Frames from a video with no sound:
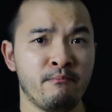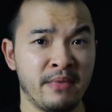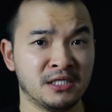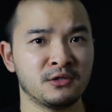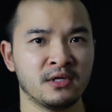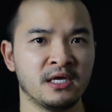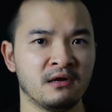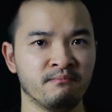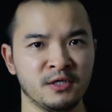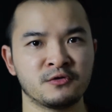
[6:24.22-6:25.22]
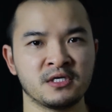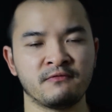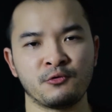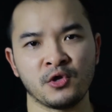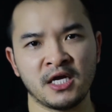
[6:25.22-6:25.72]
mentally abusive
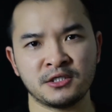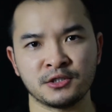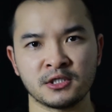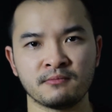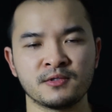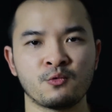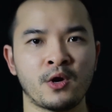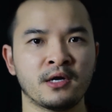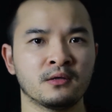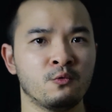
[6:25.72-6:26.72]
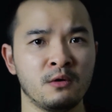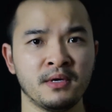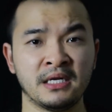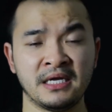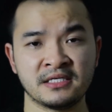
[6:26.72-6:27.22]
relationships where the
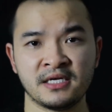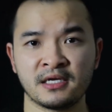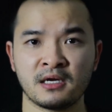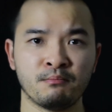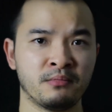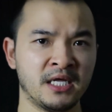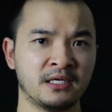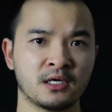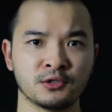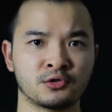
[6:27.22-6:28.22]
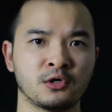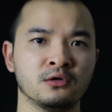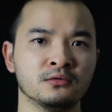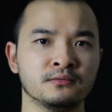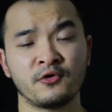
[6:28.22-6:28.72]
woman is in complete
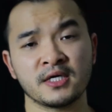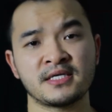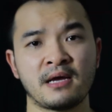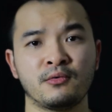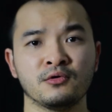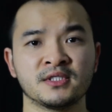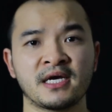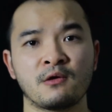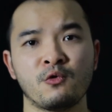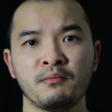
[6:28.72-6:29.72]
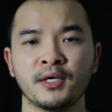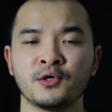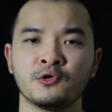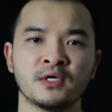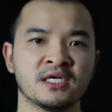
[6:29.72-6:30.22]
control. For example, take a woman
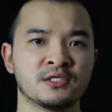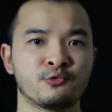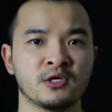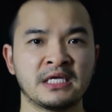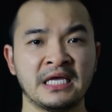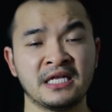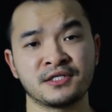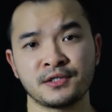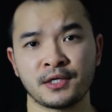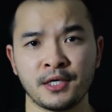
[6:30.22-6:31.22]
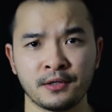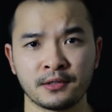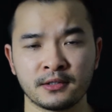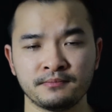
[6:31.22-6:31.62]
who is really insecure.